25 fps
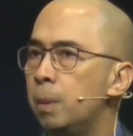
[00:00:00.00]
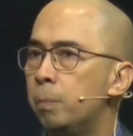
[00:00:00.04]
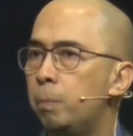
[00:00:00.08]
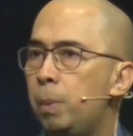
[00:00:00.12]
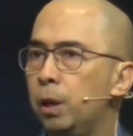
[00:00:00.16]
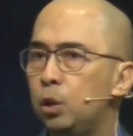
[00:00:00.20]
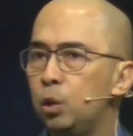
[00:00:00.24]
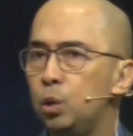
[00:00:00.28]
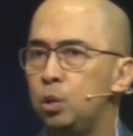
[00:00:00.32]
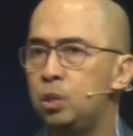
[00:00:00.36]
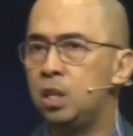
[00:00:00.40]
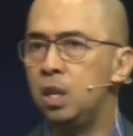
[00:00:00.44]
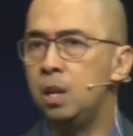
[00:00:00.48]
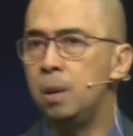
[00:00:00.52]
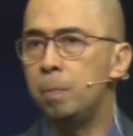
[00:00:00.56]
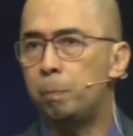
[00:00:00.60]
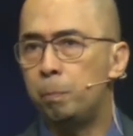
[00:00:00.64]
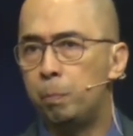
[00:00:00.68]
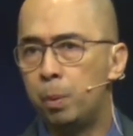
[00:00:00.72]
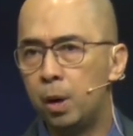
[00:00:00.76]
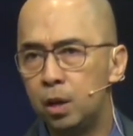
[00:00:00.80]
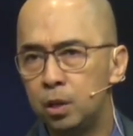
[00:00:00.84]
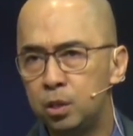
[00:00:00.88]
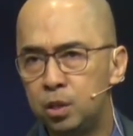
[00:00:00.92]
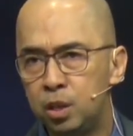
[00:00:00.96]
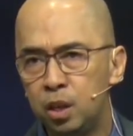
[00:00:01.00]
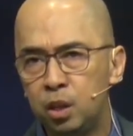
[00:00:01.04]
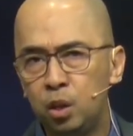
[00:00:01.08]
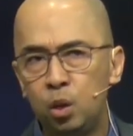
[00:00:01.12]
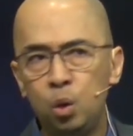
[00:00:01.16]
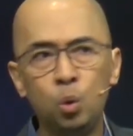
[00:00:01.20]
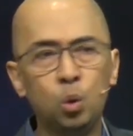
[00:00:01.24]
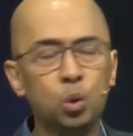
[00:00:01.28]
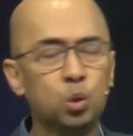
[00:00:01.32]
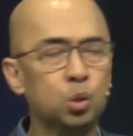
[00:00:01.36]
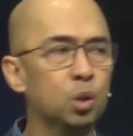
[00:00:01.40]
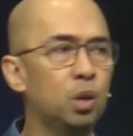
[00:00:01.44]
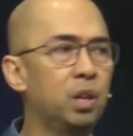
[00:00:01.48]
But you see,
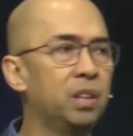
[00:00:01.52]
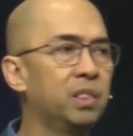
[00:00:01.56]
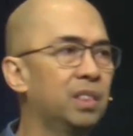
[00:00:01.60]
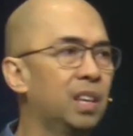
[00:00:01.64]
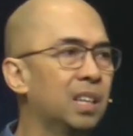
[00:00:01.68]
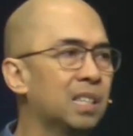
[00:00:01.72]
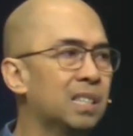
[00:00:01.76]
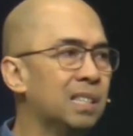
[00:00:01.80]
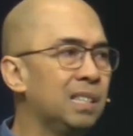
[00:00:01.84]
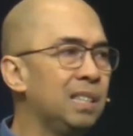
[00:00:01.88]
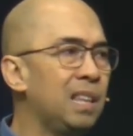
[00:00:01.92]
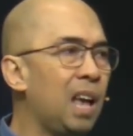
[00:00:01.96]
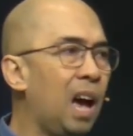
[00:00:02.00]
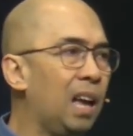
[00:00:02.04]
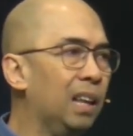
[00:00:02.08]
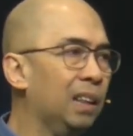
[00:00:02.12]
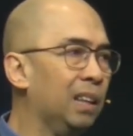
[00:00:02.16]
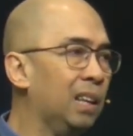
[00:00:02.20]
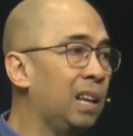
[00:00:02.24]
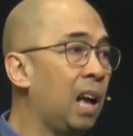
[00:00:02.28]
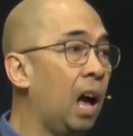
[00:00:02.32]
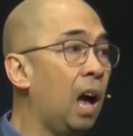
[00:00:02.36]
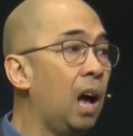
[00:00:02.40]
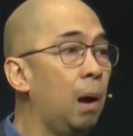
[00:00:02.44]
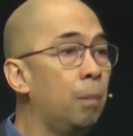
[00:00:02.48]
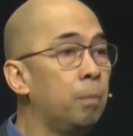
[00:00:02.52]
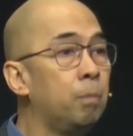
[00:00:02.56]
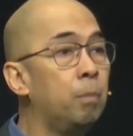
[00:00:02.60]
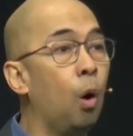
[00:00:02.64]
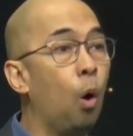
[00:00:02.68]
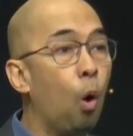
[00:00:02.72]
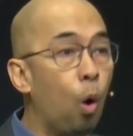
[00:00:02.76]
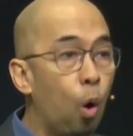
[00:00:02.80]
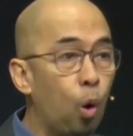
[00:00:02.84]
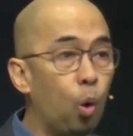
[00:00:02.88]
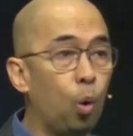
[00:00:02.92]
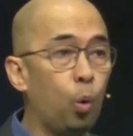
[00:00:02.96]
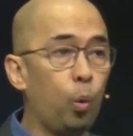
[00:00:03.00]
persecution does not come
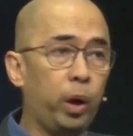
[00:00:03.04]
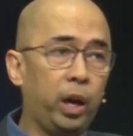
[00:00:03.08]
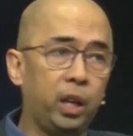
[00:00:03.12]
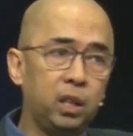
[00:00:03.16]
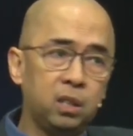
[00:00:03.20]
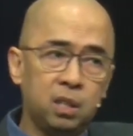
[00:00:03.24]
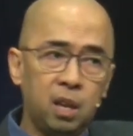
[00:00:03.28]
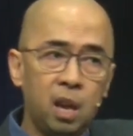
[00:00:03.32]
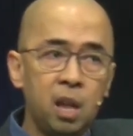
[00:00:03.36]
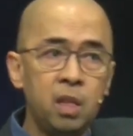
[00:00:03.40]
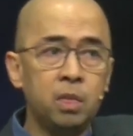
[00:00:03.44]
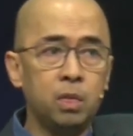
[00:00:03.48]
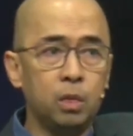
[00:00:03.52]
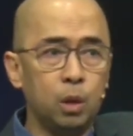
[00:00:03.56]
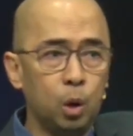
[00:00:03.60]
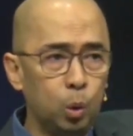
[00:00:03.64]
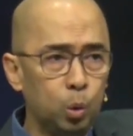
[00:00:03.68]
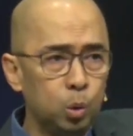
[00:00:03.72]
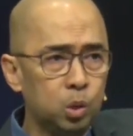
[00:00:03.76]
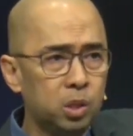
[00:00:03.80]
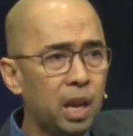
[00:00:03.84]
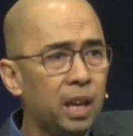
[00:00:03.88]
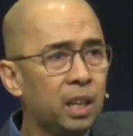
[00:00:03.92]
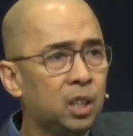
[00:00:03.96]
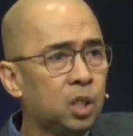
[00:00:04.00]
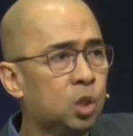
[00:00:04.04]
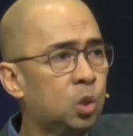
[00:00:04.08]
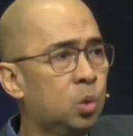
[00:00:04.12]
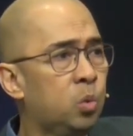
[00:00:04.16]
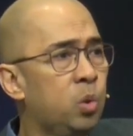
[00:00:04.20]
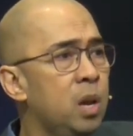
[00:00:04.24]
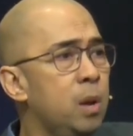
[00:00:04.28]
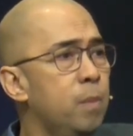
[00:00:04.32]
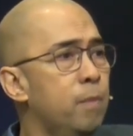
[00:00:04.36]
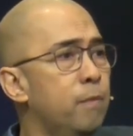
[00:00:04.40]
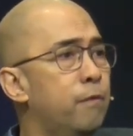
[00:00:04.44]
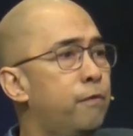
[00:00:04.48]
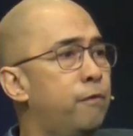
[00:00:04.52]
always in those
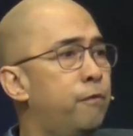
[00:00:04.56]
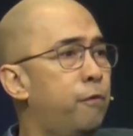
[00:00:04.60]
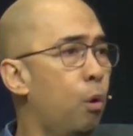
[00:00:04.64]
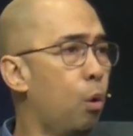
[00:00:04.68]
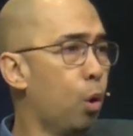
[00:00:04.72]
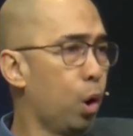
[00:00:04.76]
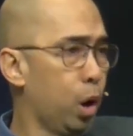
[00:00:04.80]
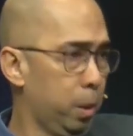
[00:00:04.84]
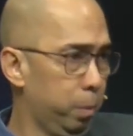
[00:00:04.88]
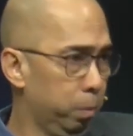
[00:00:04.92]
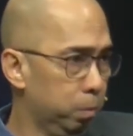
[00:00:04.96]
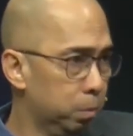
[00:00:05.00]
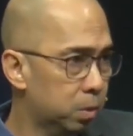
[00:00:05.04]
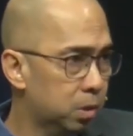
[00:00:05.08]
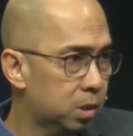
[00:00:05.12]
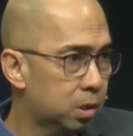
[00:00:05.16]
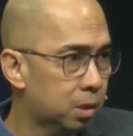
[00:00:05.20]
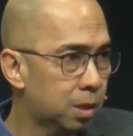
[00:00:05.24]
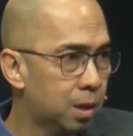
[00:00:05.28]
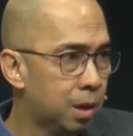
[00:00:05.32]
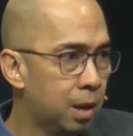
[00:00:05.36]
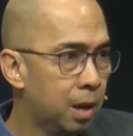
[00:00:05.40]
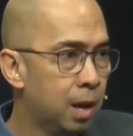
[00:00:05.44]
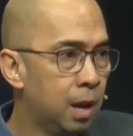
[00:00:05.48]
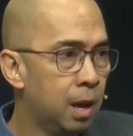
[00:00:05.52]
extreme forms.